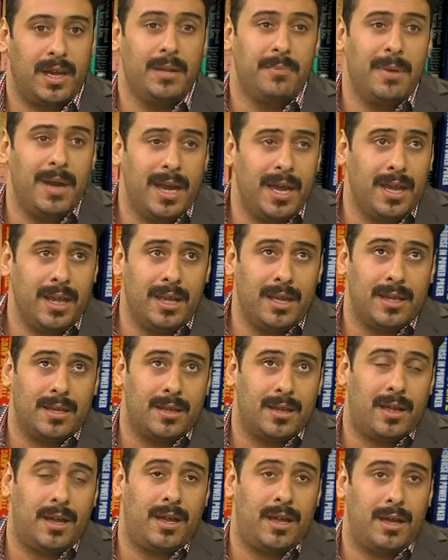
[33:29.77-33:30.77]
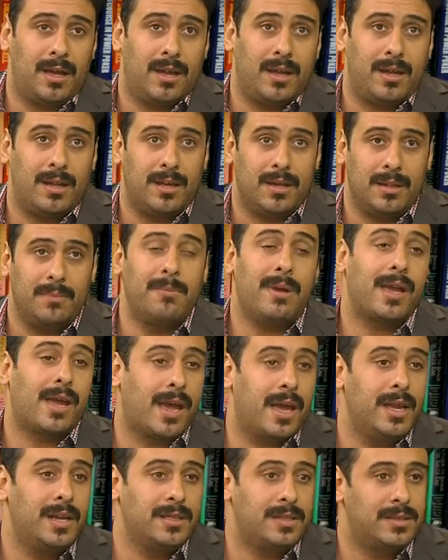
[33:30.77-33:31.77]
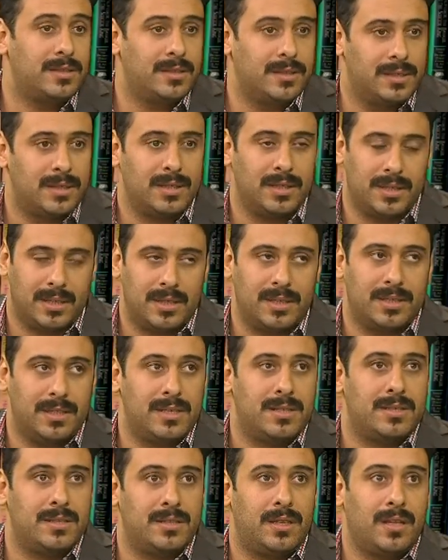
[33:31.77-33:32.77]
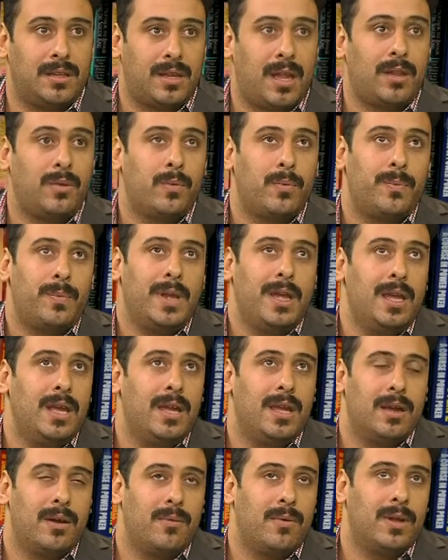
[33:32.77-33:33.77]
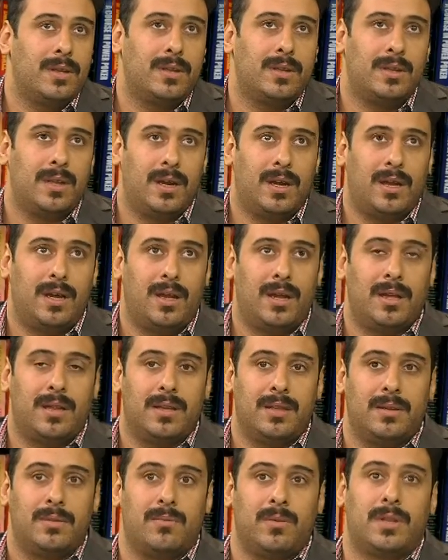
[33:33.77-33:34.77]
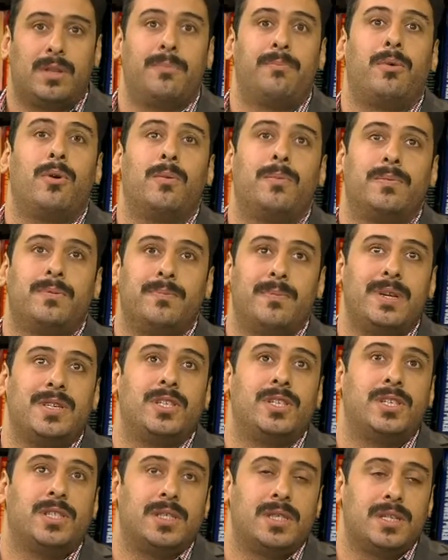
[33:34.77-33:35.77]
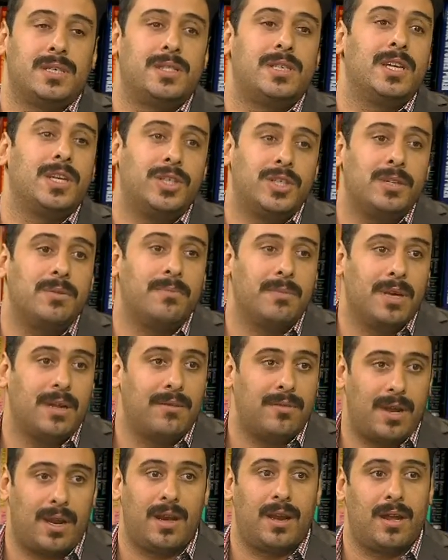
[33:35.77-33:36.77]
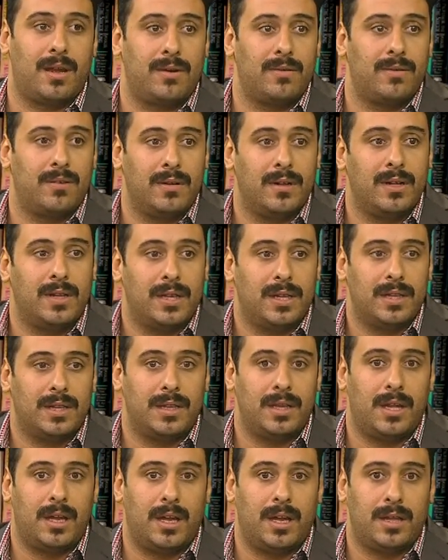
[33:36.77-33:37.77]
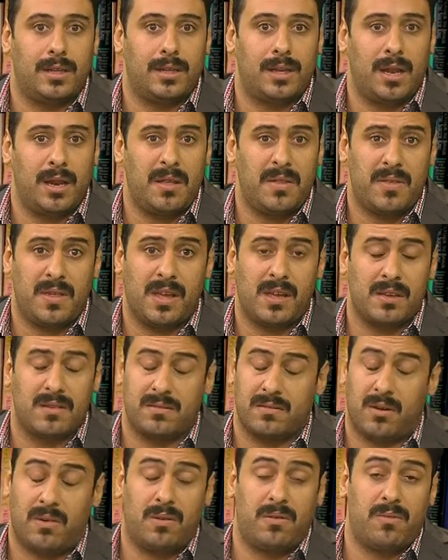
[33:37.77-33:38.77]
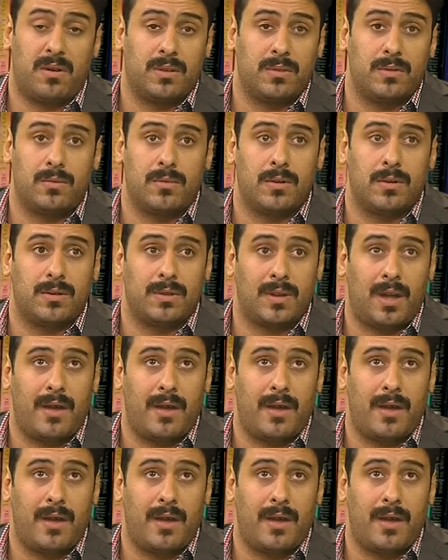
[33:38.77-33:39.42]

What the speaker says: In my case, that would be what the Pope's messages is teaching me right now. That I think it all around the world.